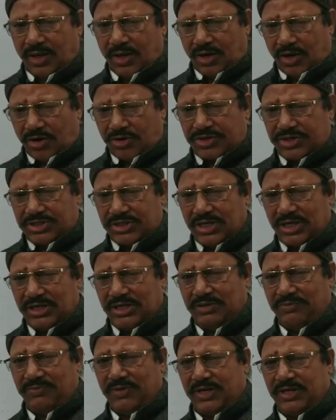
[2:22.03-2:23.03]

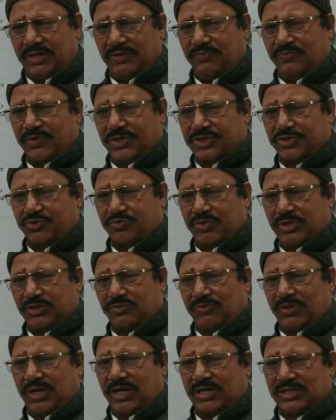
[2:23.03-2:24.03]
Originally, William Wordsworth
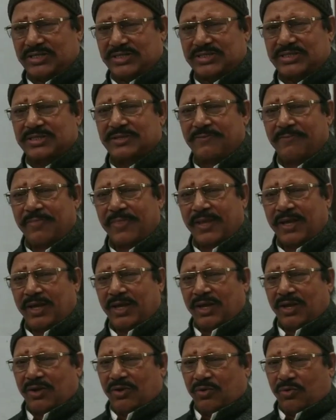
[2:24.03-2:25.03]
was
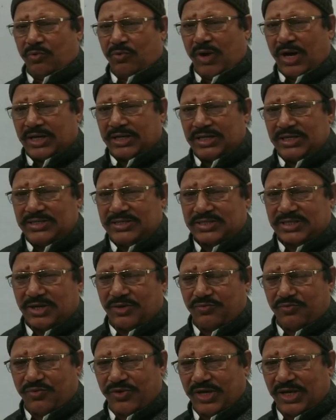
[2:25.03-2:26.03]
walking
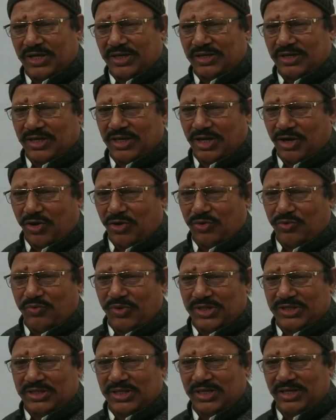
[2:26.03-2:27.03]
somewhere along
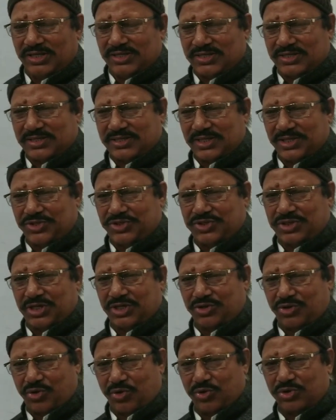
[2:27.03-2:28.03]
with his sister
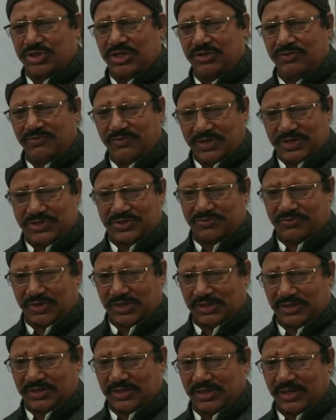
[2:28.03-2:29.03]
Dorothy
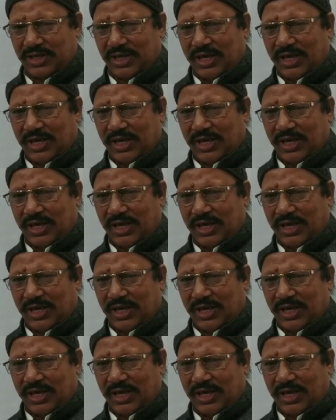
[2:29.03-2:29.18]
Wordsworth,